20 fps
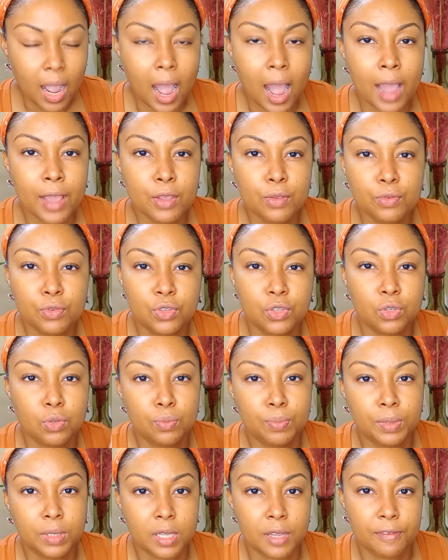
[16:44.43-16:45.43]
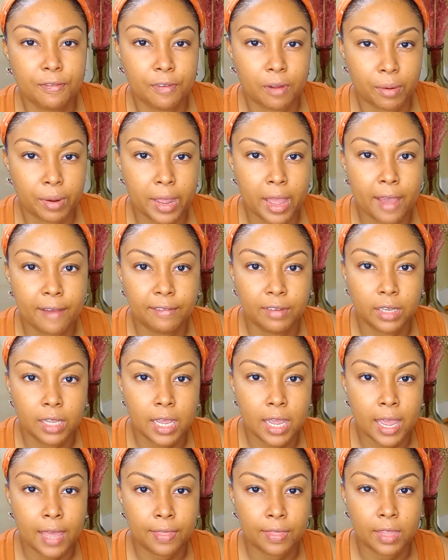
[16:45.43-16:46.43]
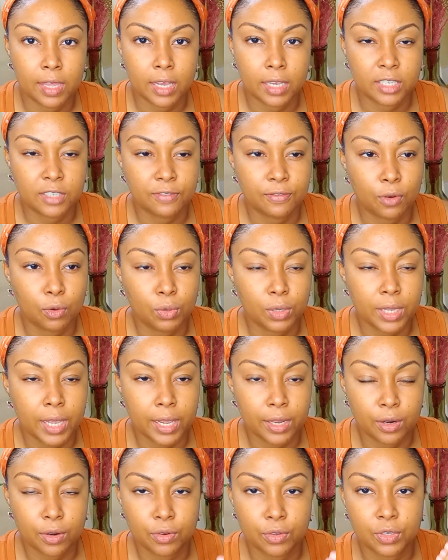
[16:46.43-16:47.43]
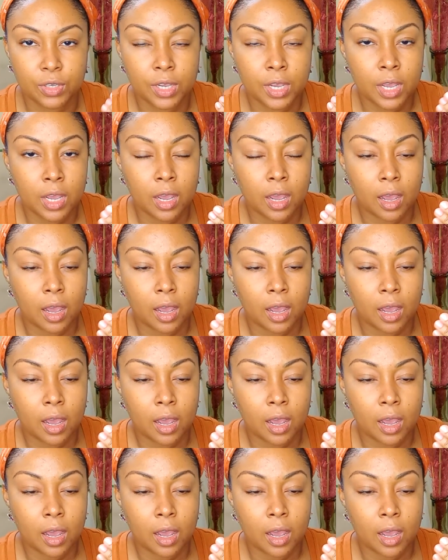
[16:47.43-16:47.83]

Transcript: I used to believe very heavily in the exfoliators,